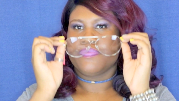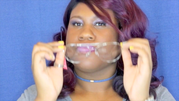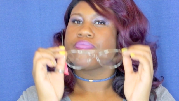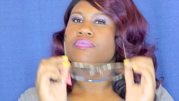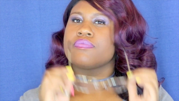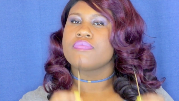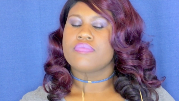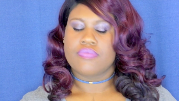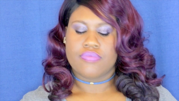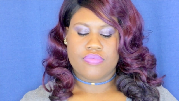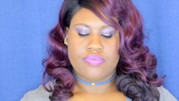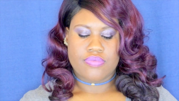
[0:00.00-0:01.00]

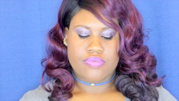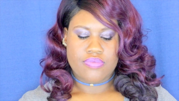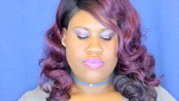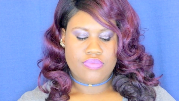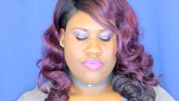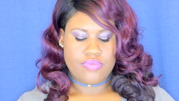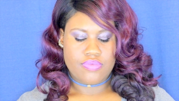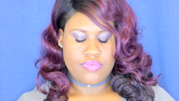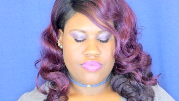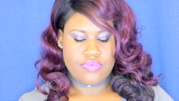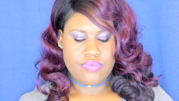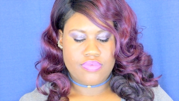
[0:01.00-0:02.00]

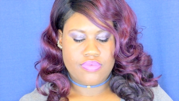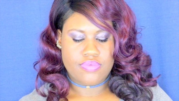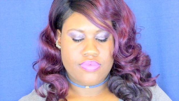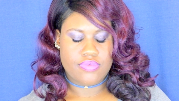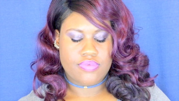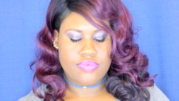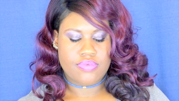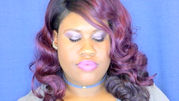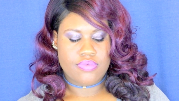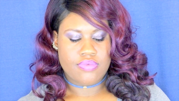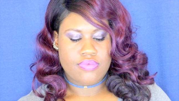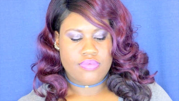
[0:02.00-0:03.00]

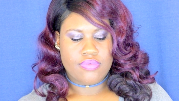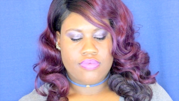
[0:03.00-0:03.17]
No one is speaking in this clip.